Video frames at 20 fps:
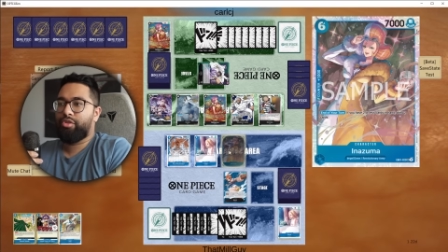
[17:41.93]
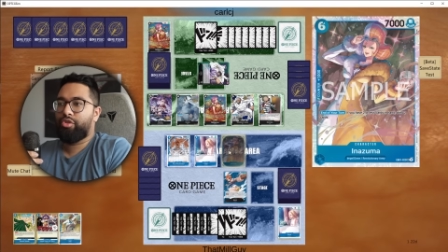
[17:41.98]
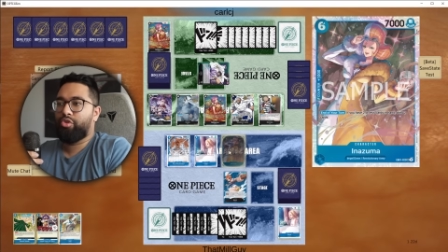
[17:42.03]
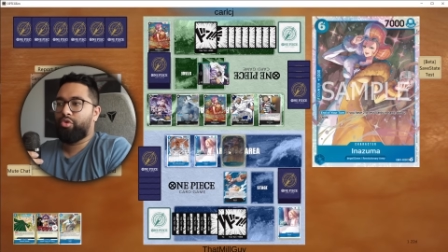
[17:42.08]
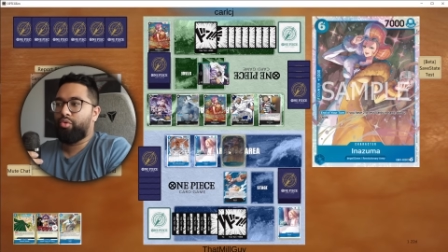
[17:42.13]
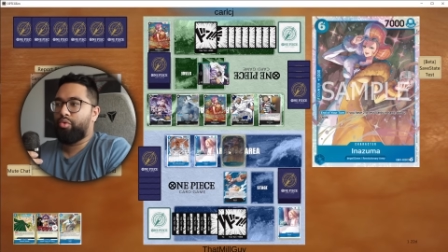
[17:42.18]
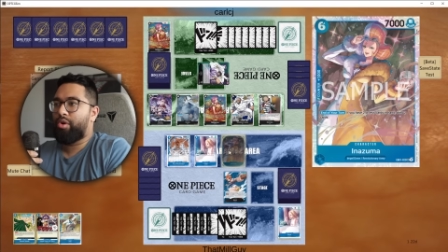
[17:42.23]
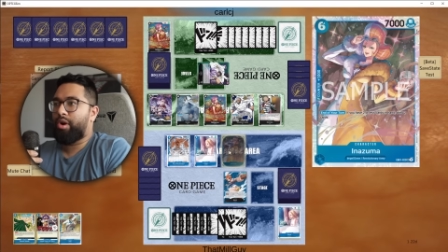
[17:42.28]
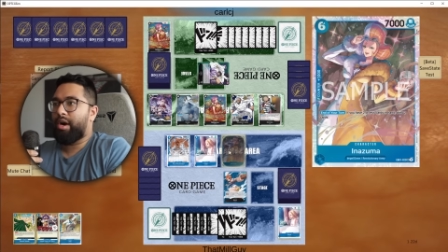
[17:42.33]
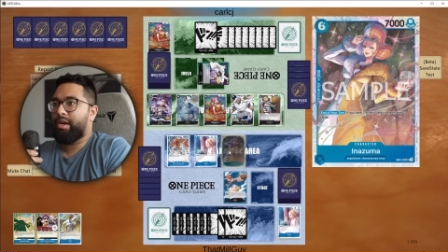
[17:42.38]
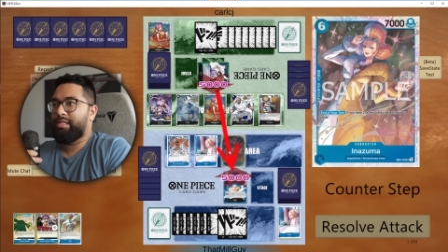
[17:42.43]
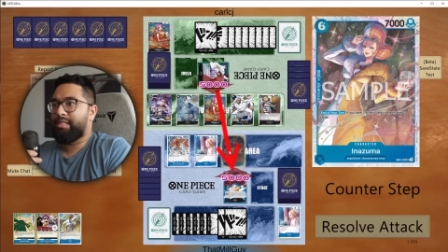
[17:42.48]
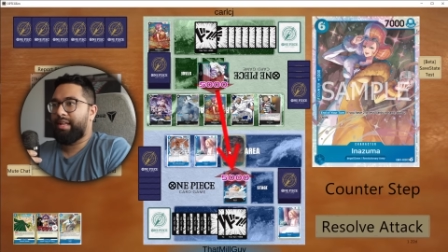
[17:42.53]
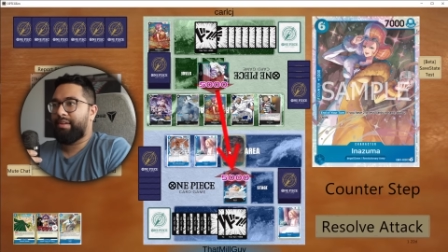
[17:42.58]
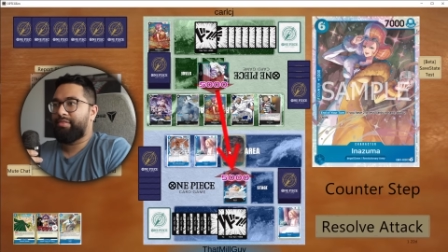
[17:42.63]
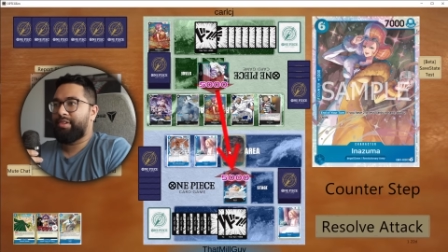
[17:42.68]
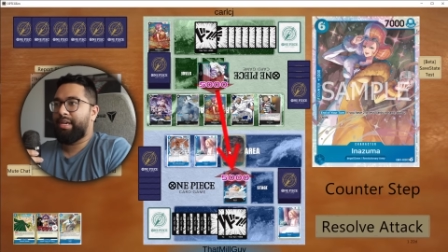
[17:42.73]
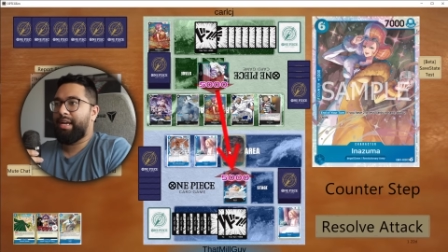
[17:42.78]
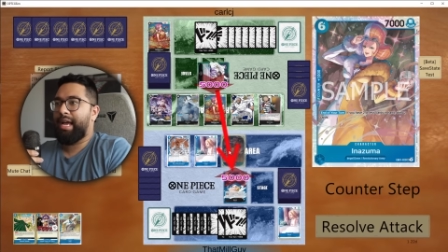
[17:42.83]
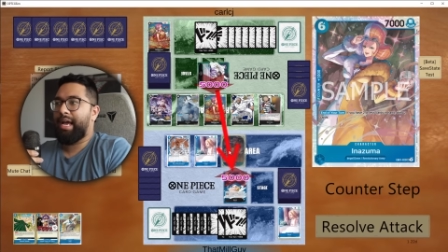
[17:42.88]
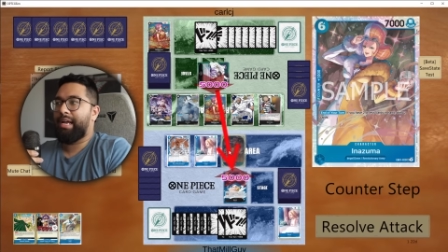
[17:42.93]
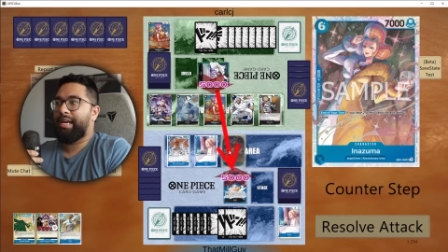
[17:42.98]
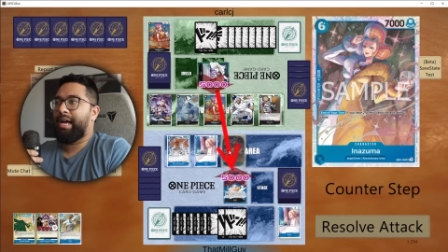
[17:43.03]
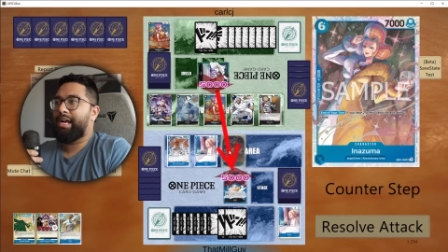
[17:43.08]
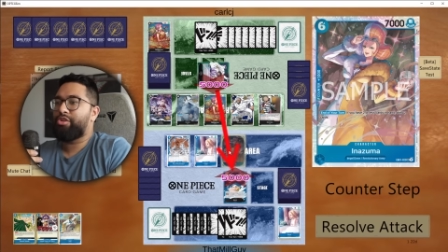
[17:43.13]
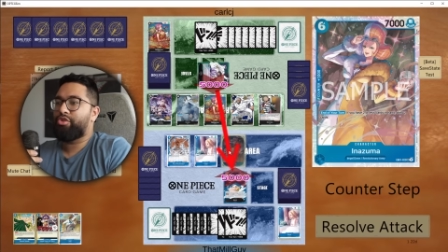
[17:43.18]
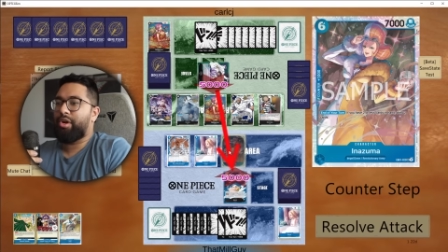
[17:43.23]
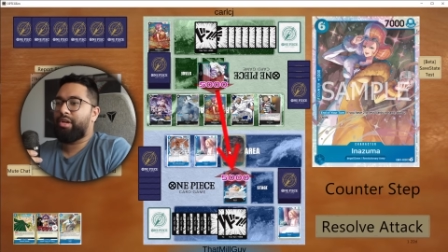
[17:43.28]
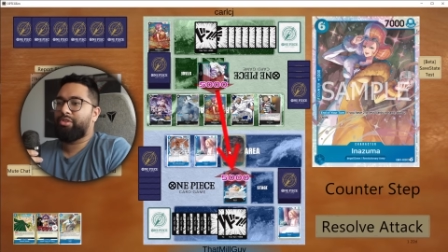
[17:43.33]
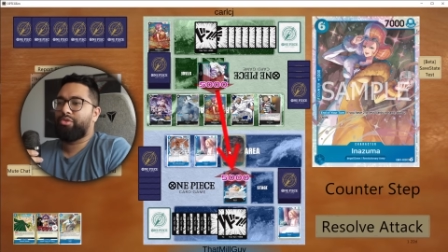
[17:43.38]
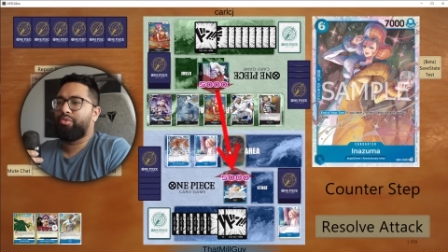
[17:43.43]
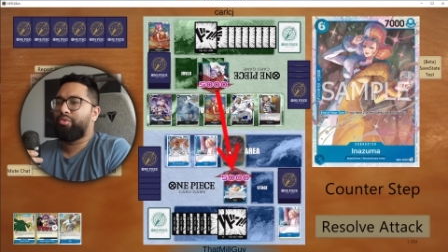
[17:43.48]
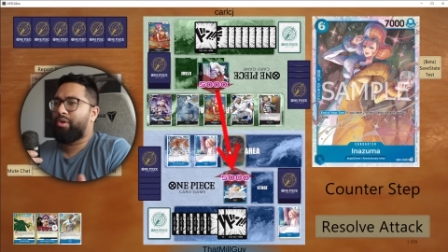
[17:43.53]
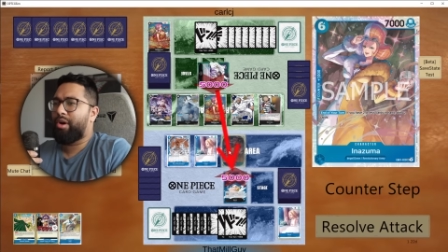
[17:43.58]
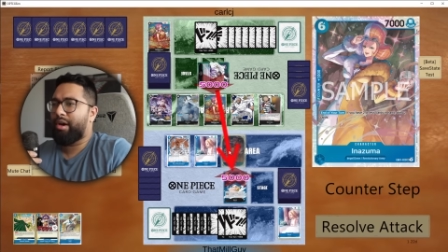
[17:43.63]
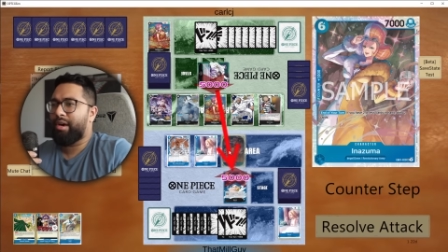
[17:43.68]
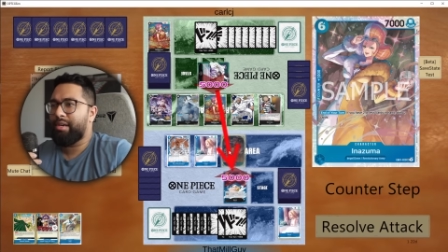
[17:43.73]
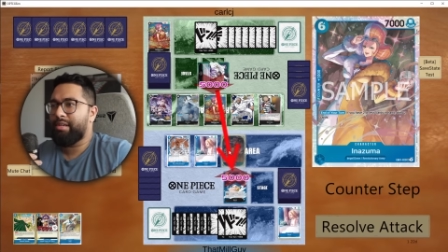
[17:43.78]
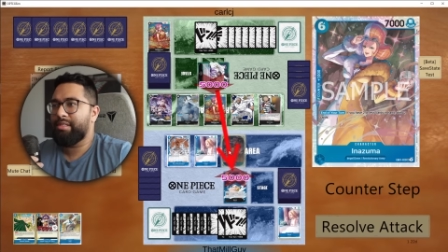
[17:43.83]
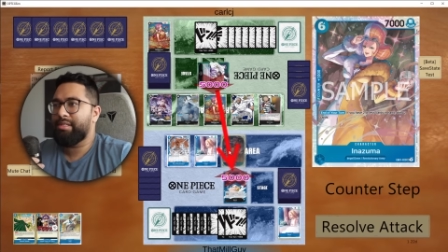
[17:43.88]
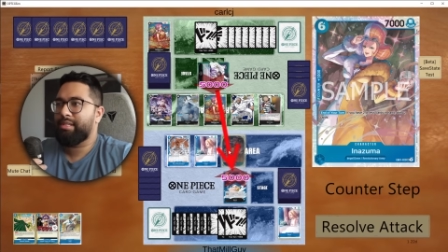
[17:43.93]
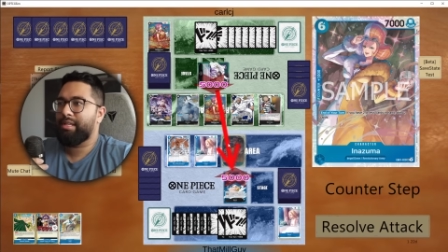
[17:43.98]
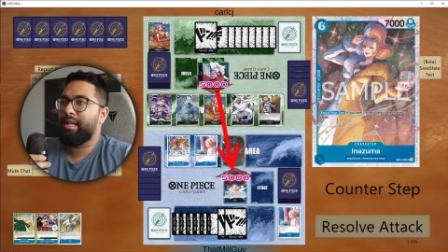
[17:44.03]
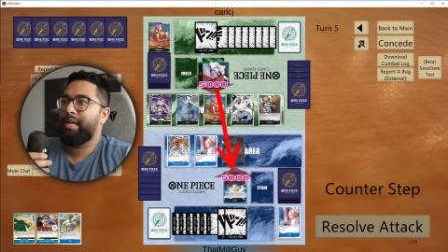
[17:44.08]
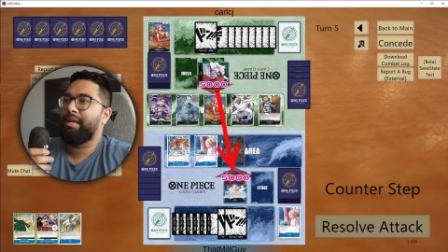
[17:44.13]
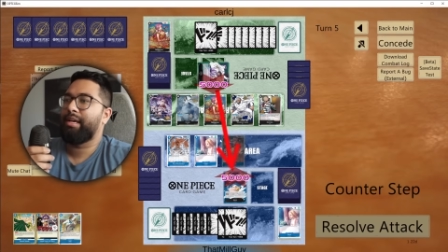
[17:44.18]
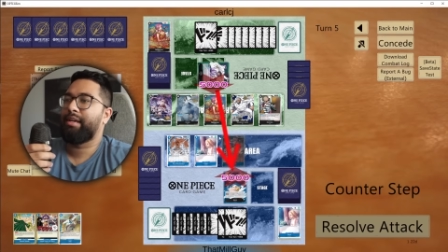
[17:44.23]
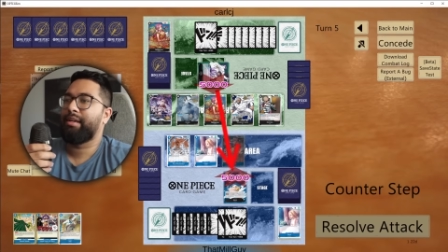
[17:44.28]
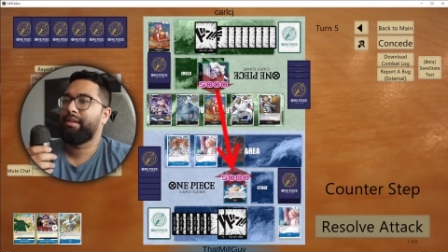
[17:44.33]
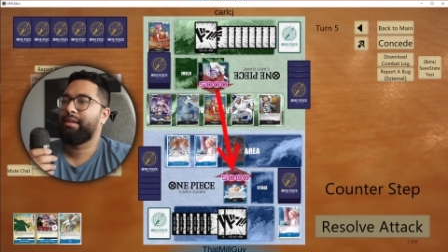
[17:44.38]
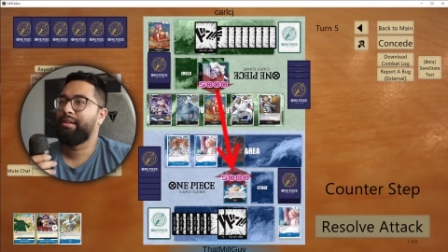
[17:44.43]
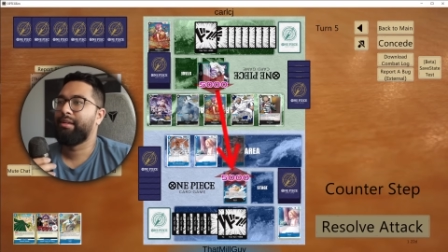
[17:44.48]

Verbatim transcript: two cards left in hand. I draw two cards. Like,